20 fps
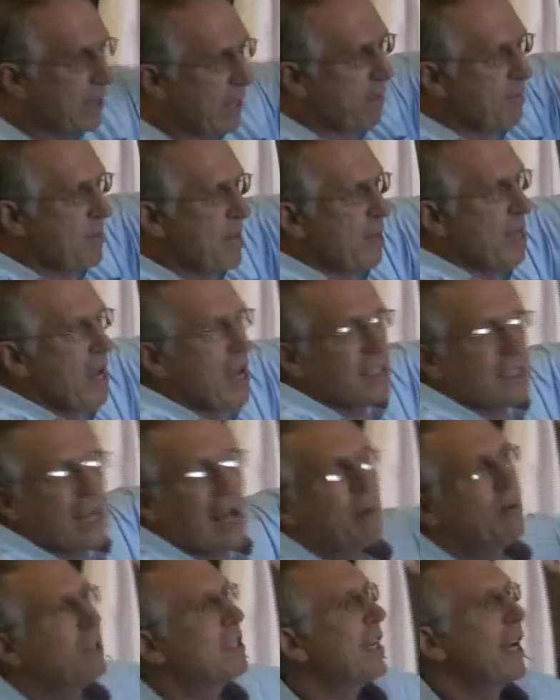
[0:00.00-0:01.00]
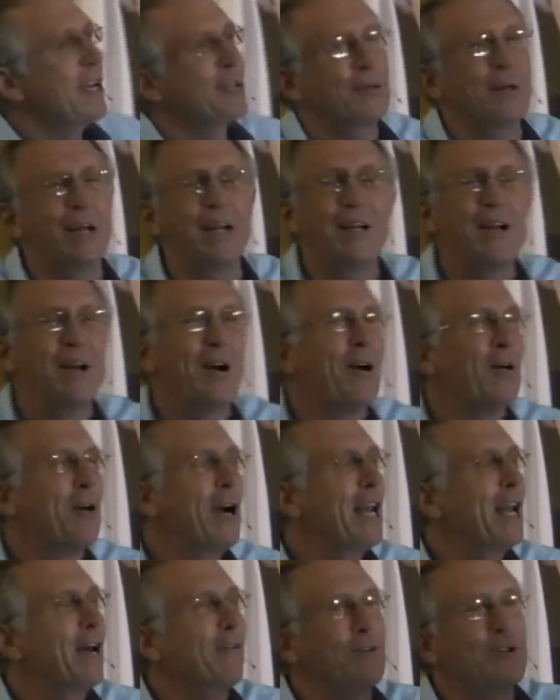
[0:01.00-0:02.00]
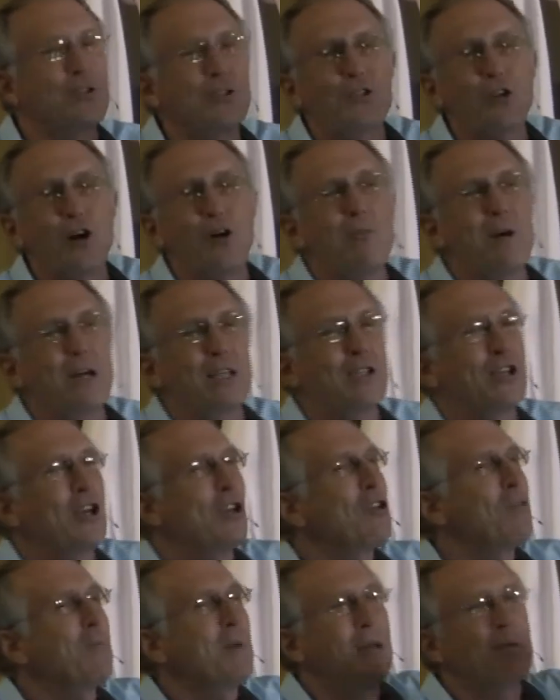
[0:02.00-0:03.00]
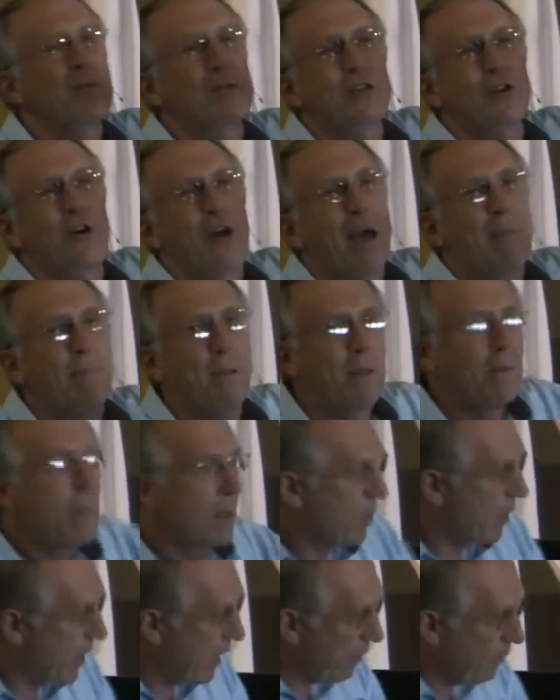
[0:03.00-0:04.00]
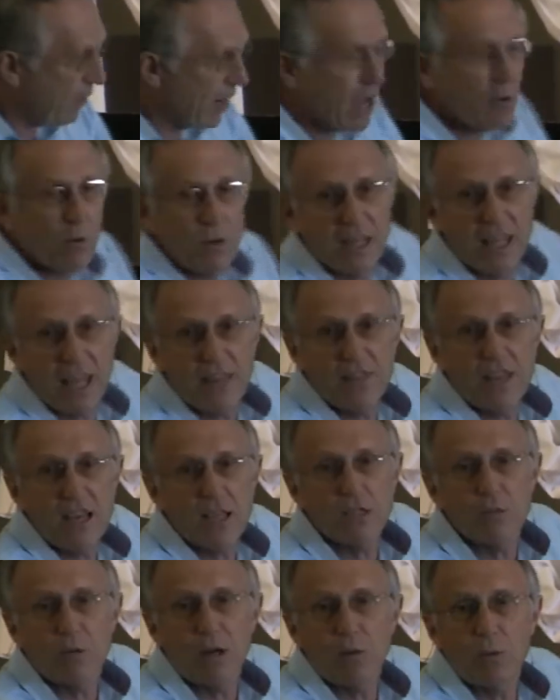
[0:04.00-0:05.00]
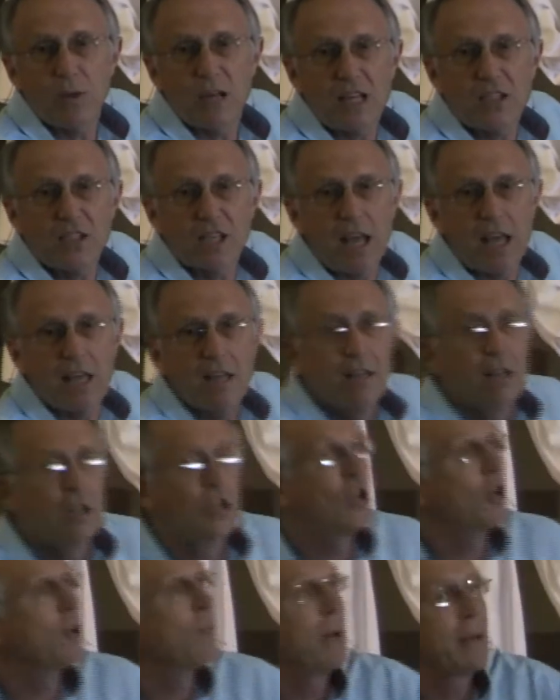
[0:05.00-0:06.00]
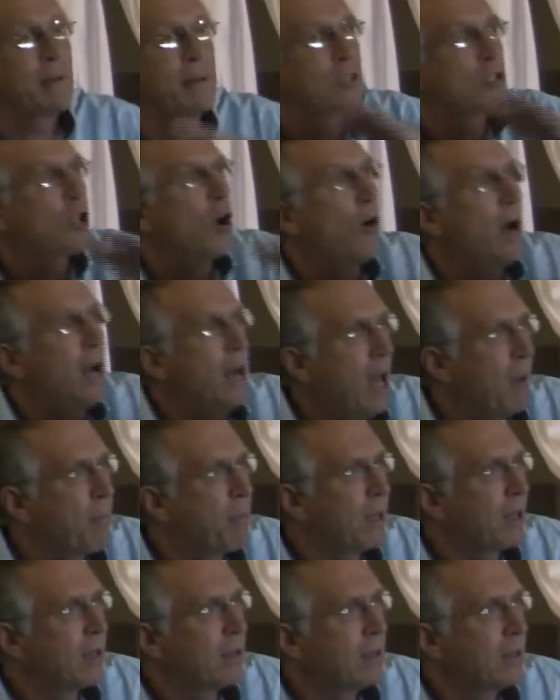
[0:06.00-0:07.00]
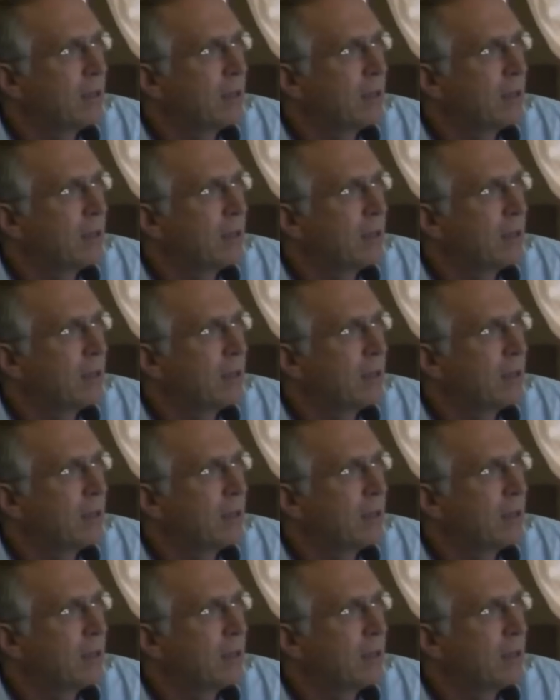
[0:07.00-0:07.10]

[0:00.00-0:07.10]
would give me this, I would say to her, Oh, I love you so much. You make me so happy. Whenever I would get this, what would I say? You make me so unhappy.